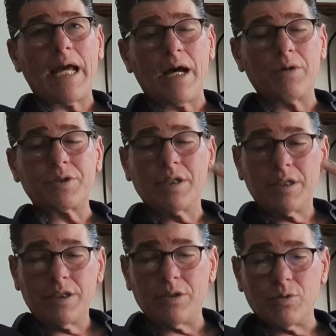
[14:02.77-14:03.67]
out
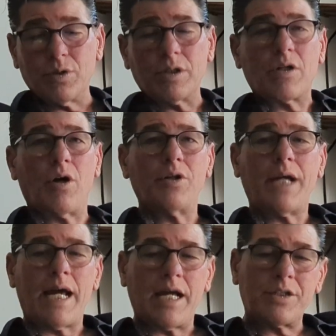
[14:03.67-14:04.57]
your call
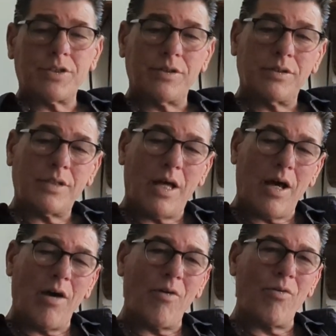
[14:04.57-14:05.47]
to actions.
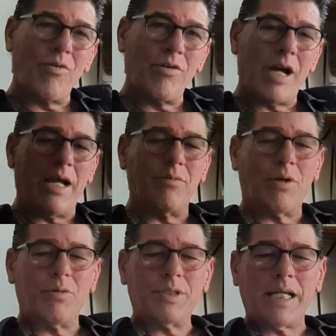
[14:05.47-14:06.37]
All right,
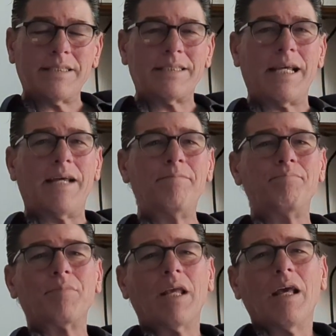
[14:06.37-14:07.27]
well, with that
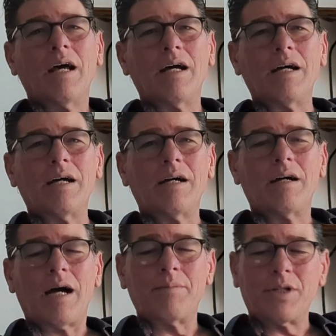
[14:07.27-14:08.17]
said,
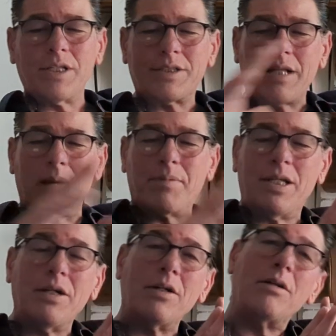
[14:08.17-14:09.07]
I'm going to stop
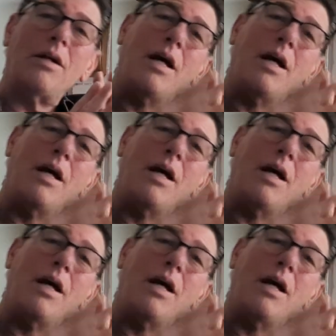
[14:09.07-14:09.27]
here.